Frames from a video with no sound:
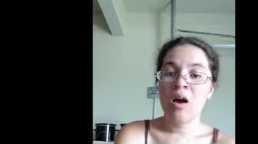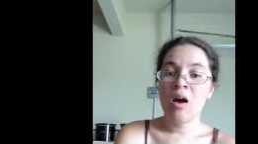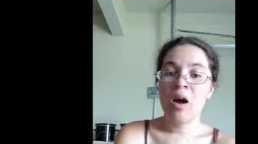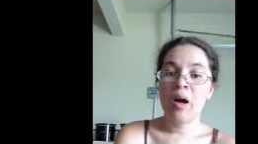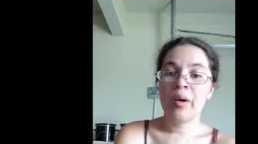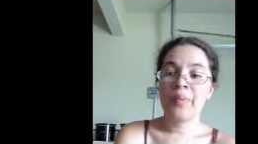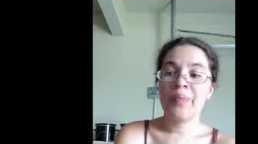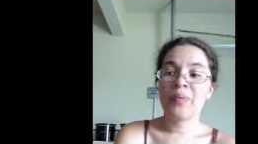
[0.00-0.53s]

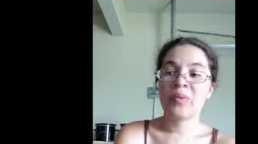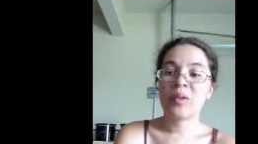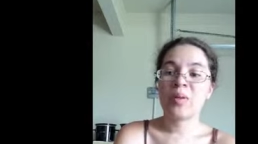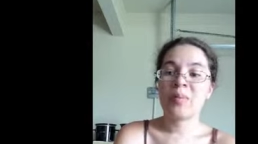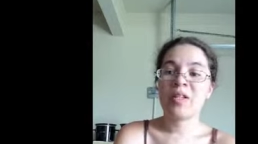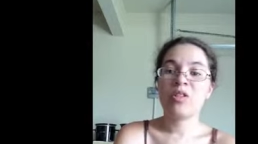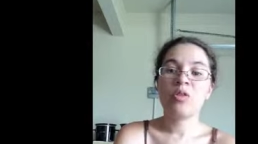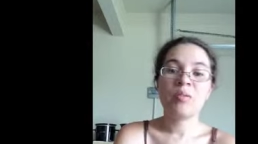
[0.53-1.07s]

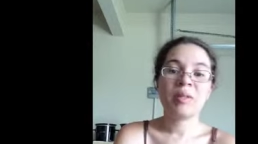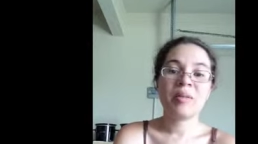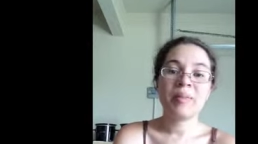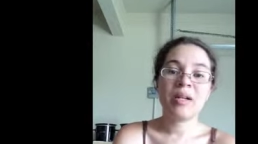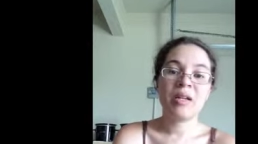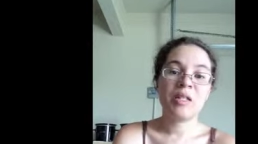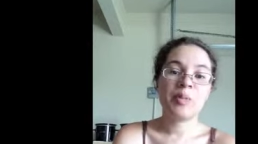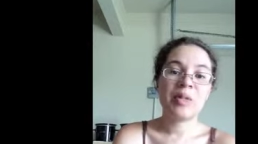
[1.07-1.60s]
because normally
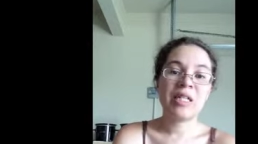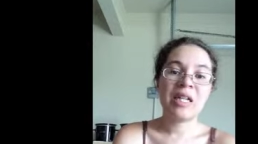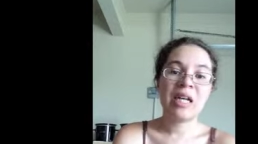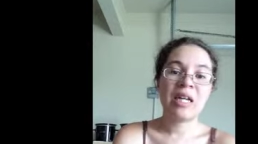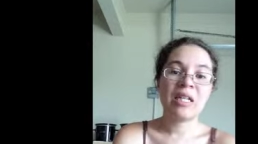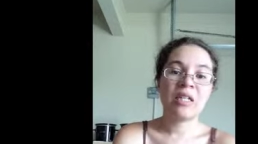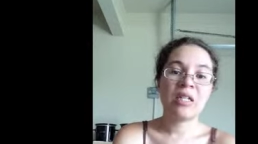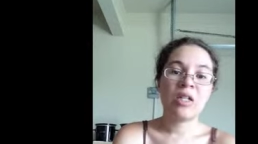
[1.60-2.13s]
my husband and
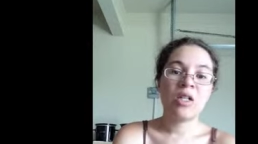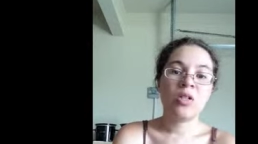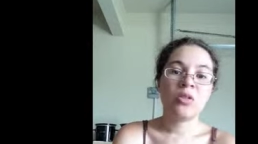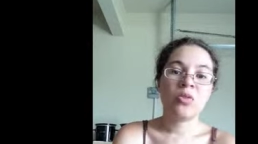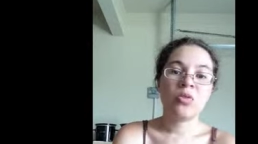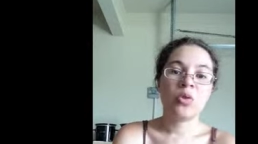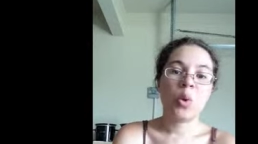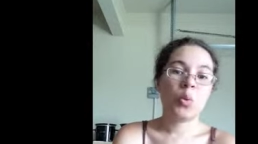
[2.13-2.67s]
I
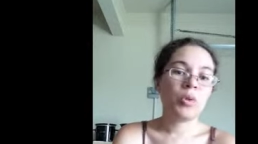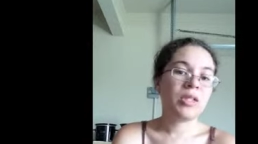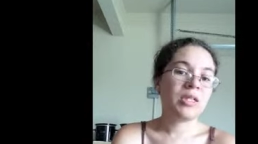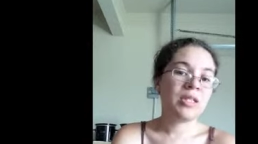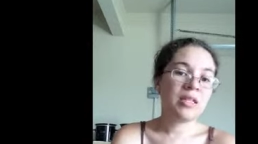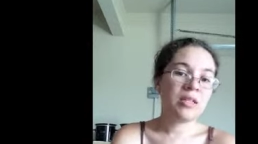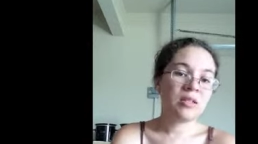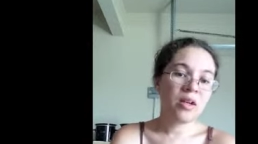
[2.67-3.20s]
don't
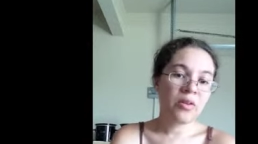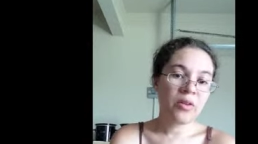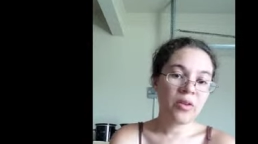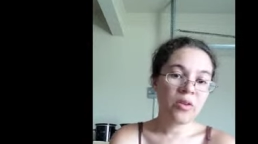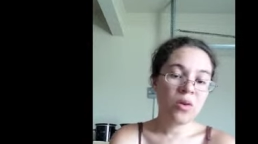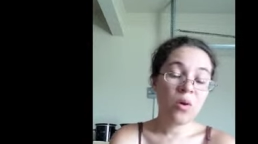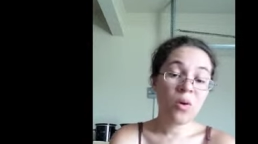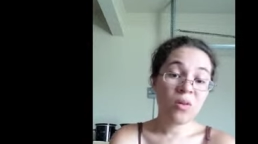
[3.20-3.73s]
see each other
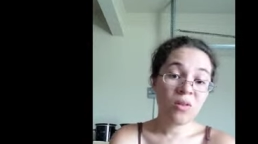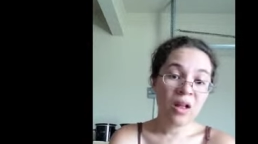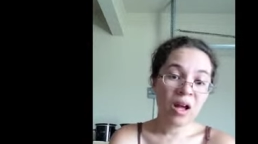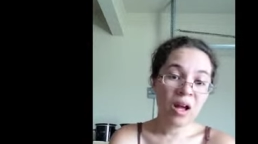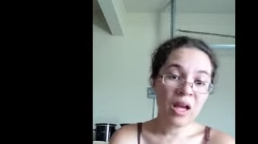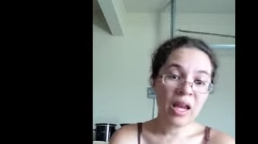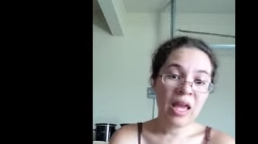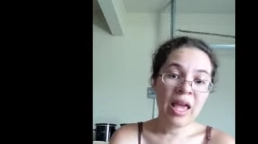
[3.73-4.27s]
a whole
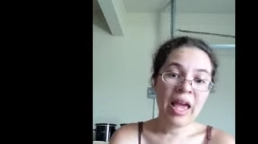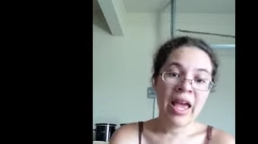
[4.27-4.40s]
lot,